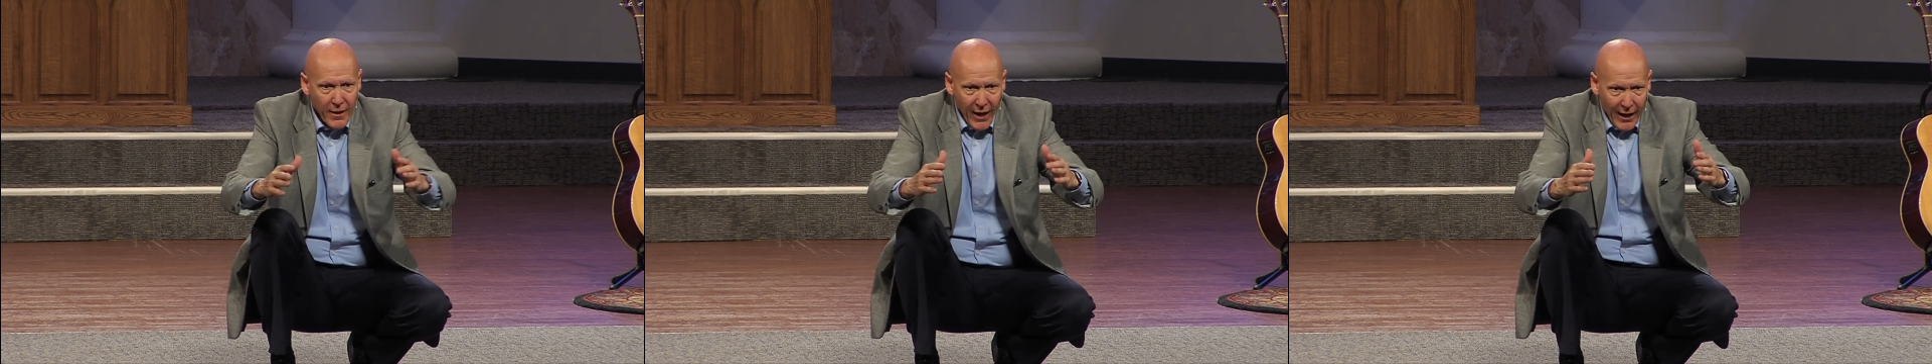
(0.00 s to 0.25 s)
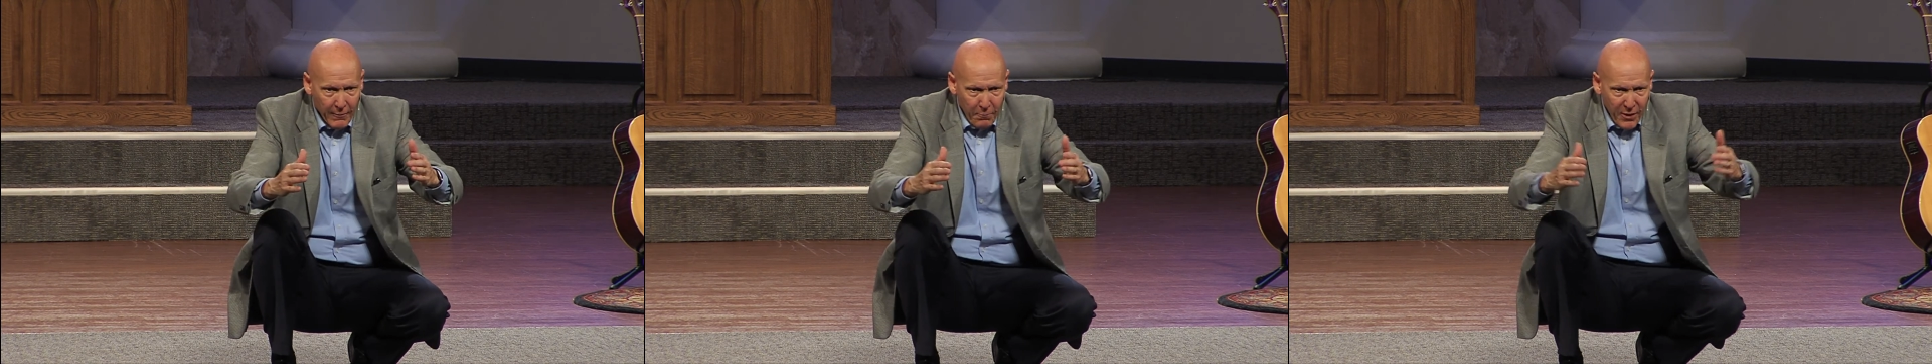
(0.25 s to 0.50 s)

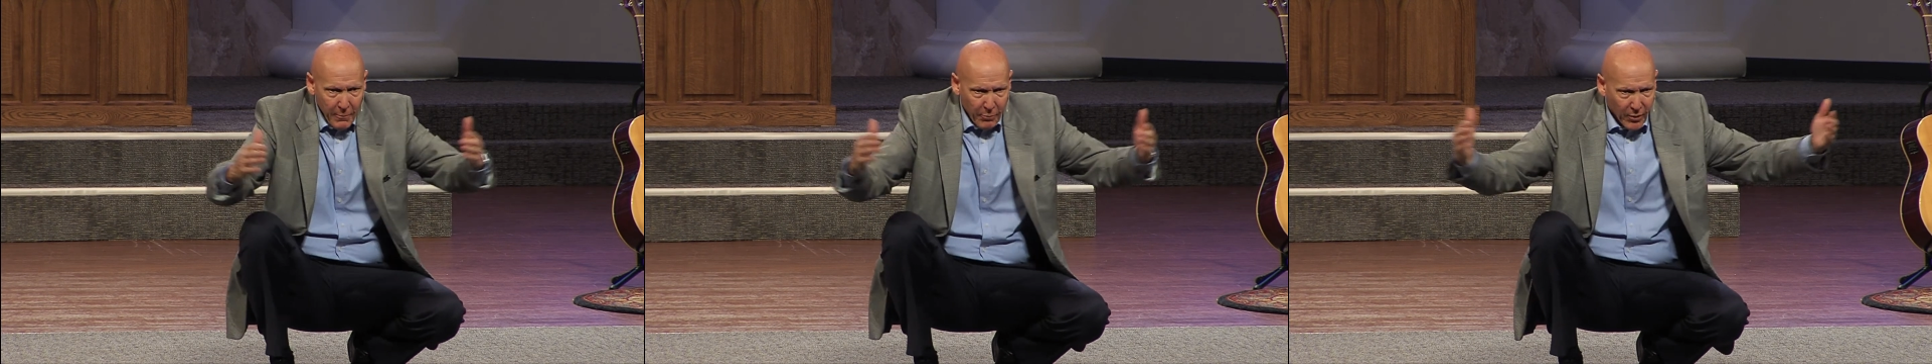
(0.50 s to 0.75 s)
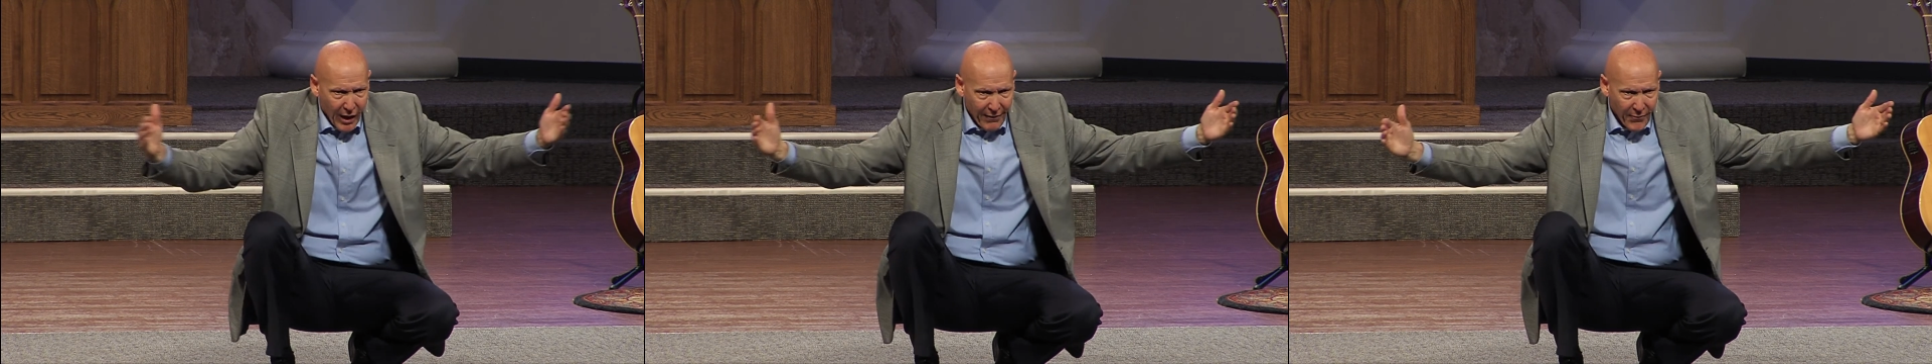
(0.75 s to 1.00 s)
on
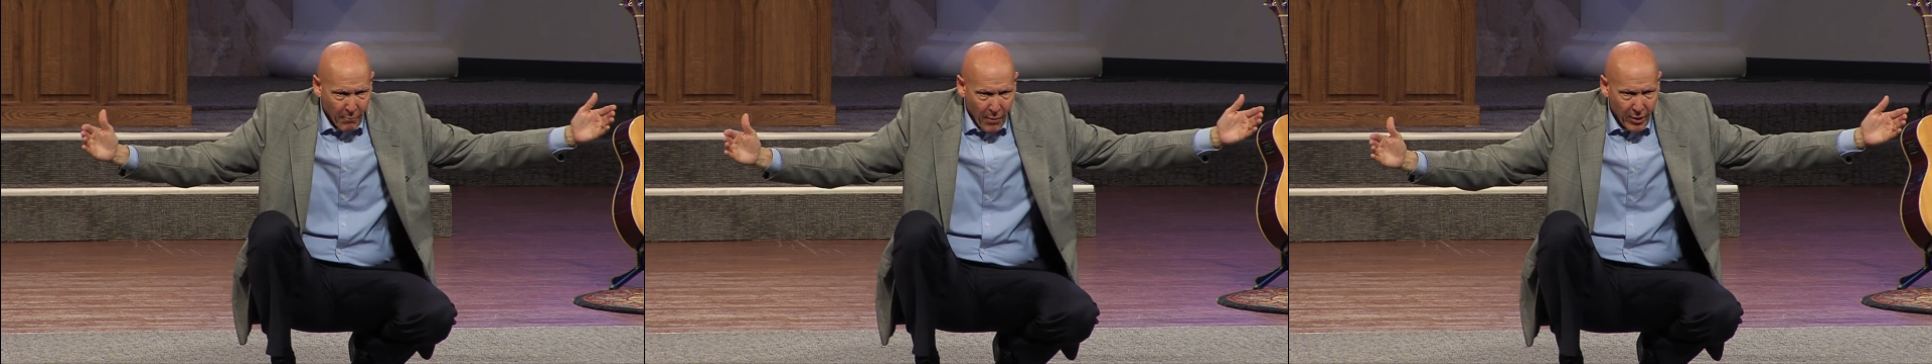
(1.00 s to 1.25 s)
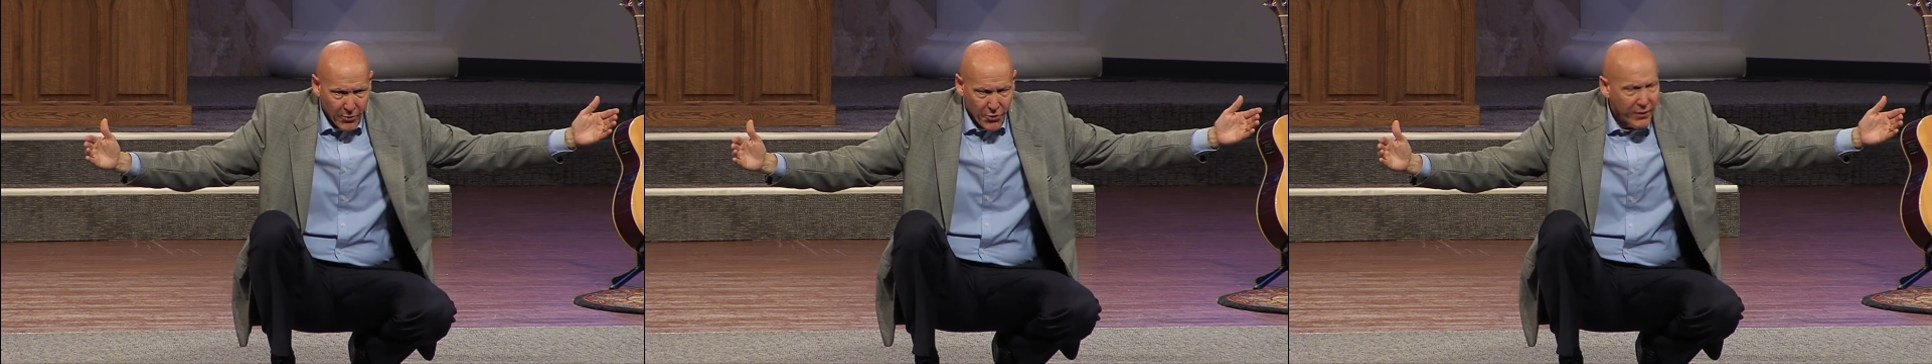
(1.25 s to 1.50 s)
people on the
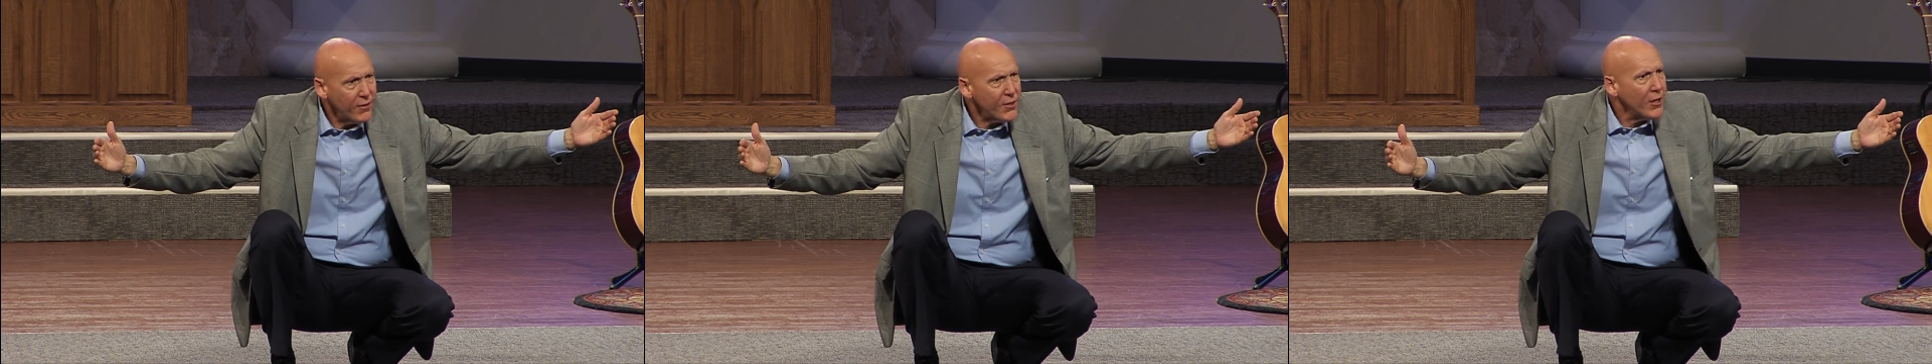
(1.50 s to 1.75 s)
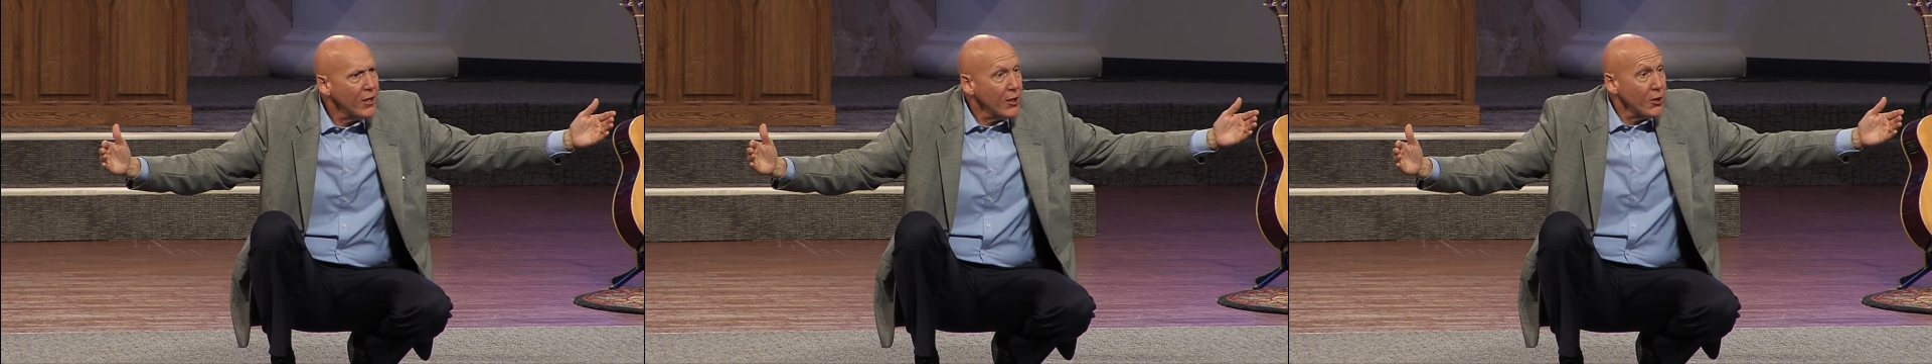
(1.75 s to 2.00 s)
margins,